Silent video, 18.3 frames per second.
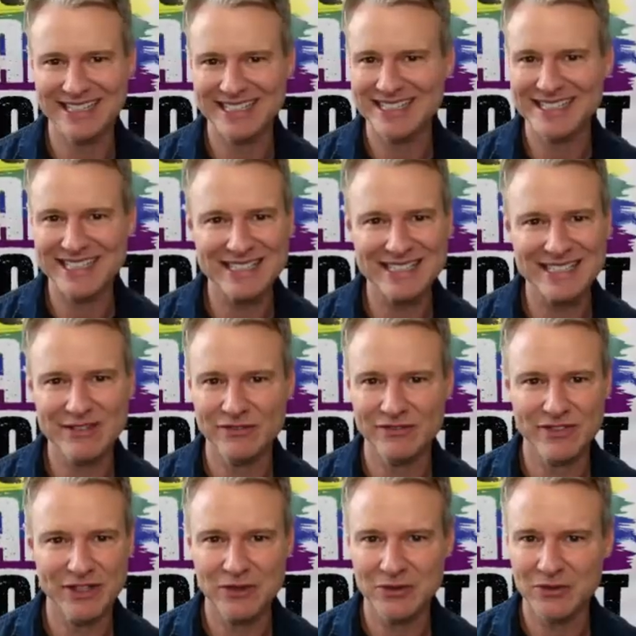this doesn't
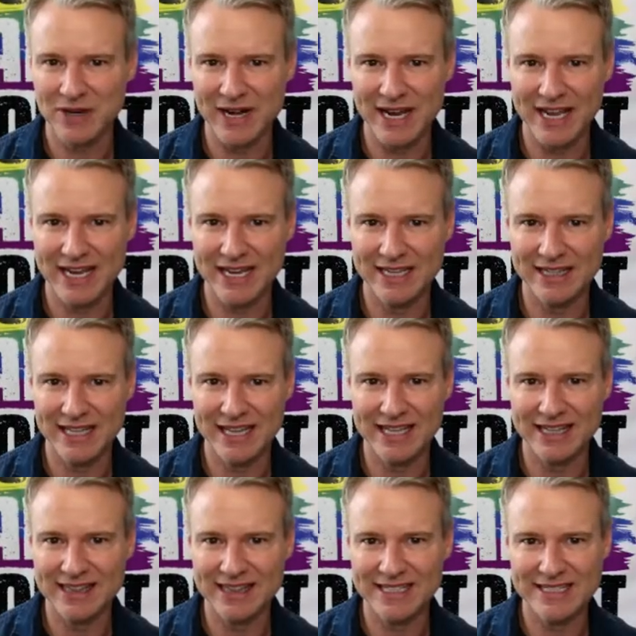feel right, like
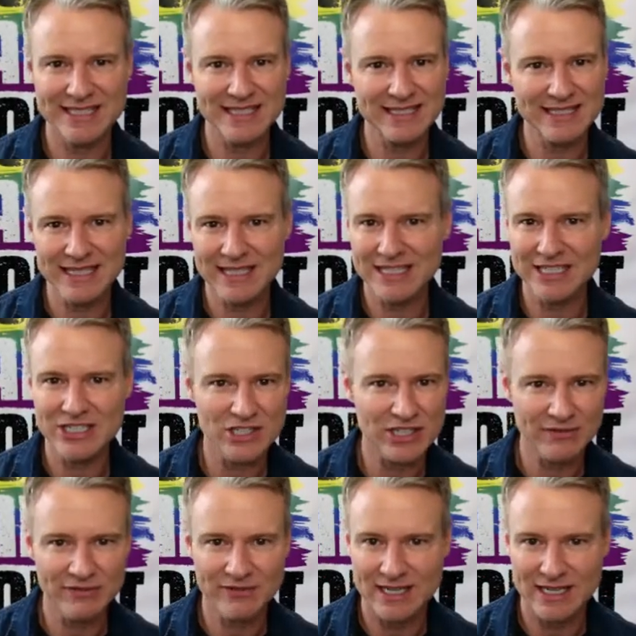this isn't going to
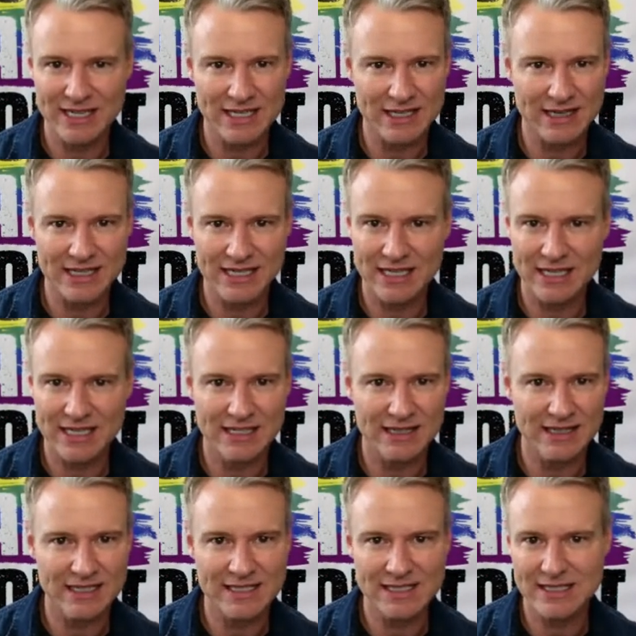shift anything,
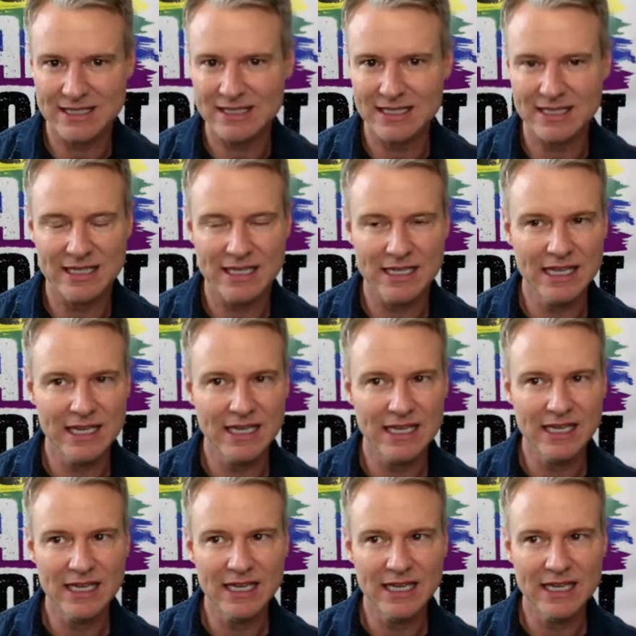this isn't.
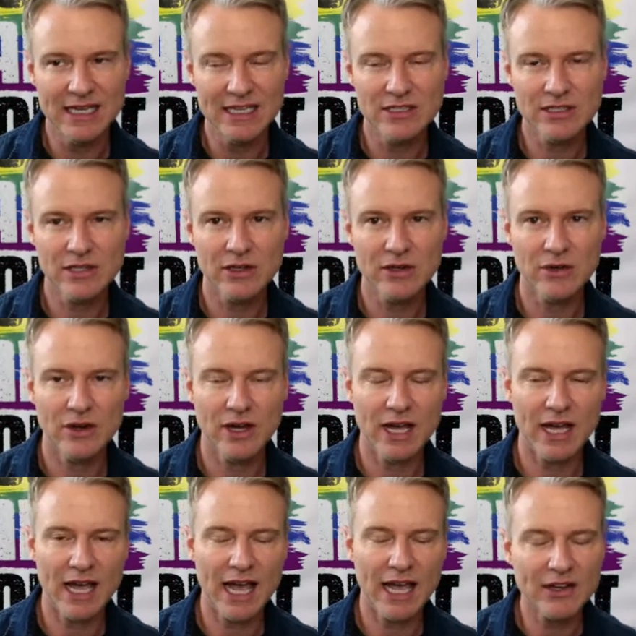So
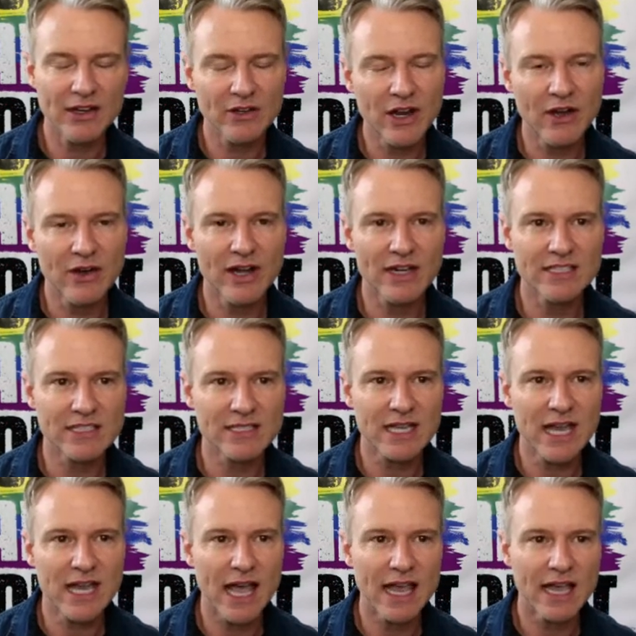I don't know,
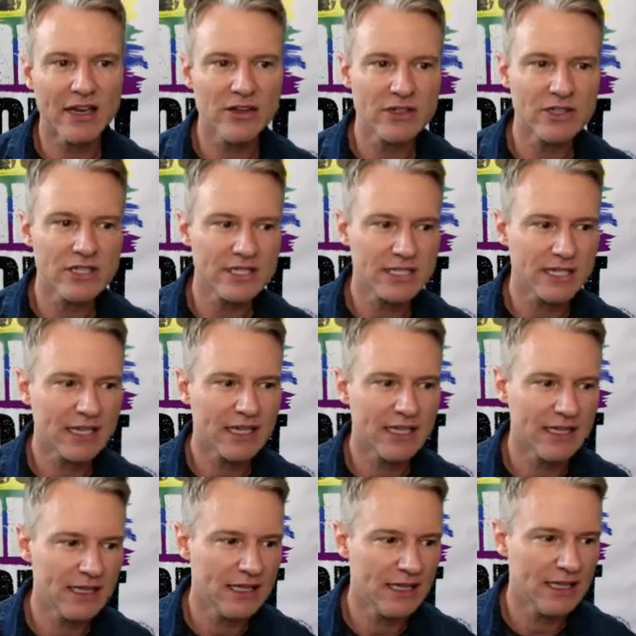I
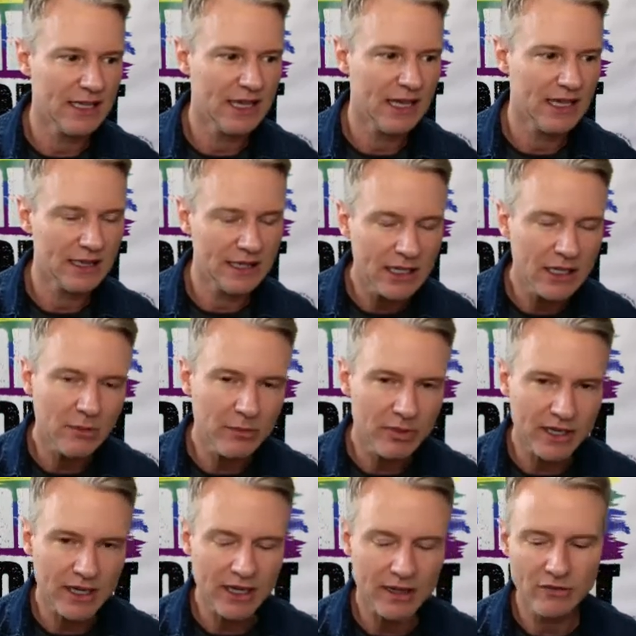understand a little
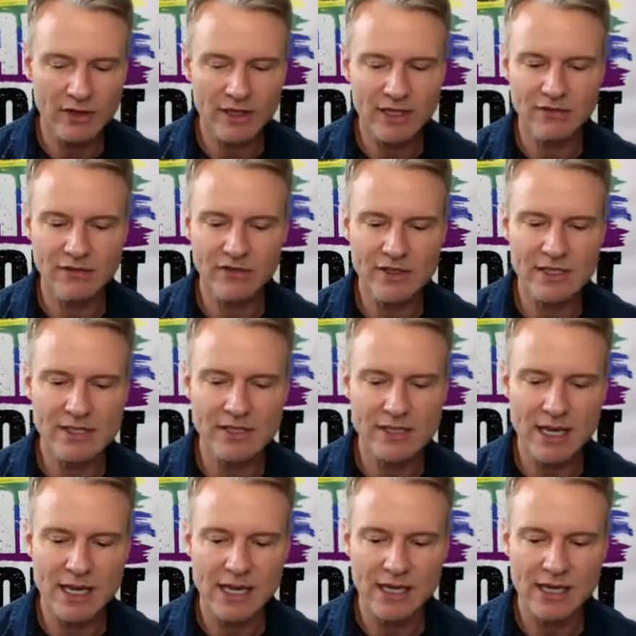bit of what it feels
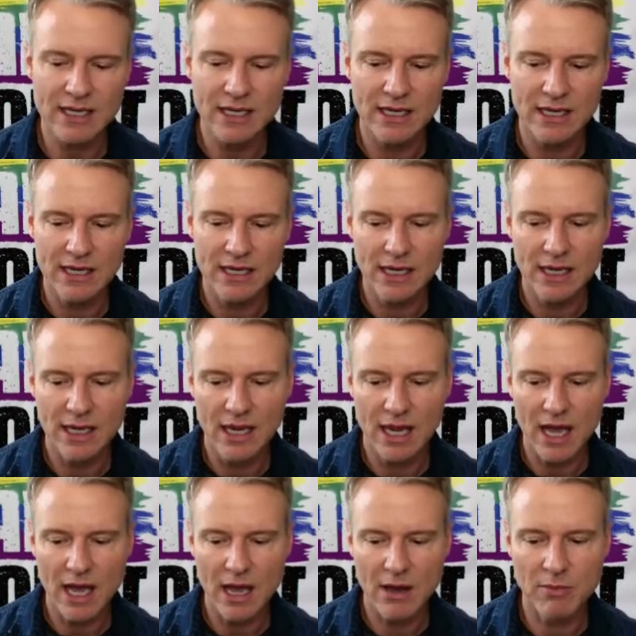like,
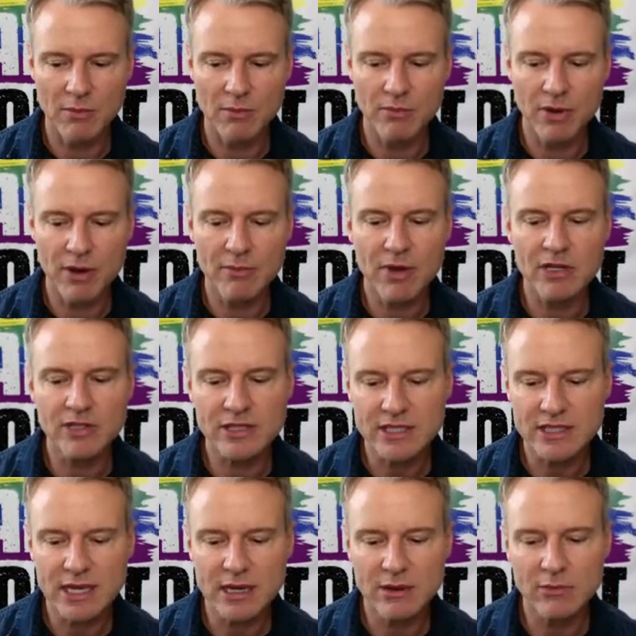but most of
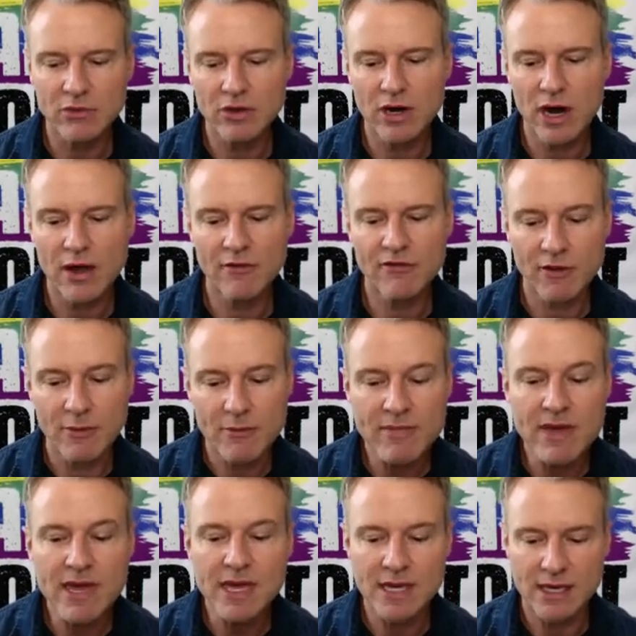the time, for
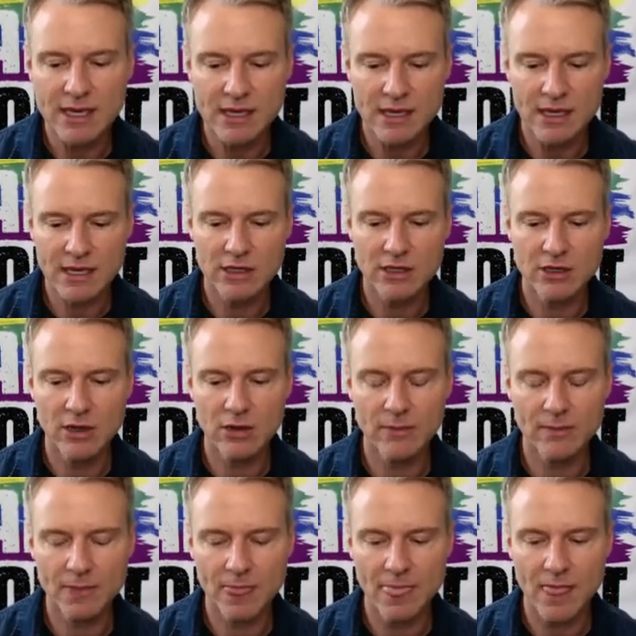me,
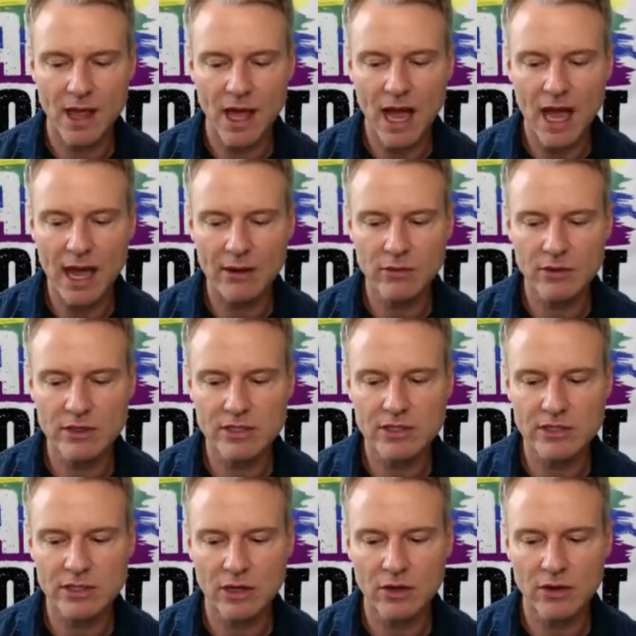I was
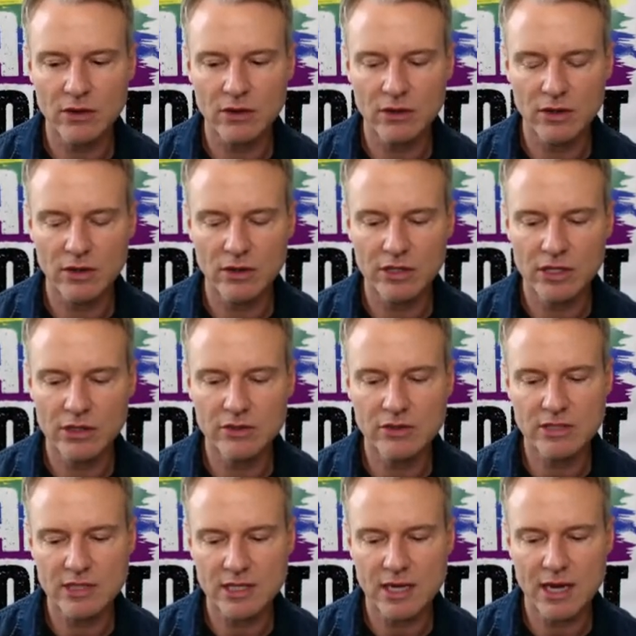so
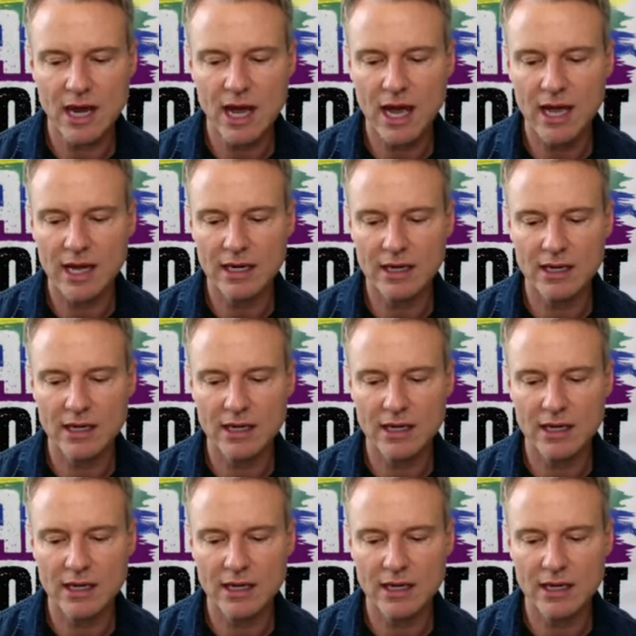used to not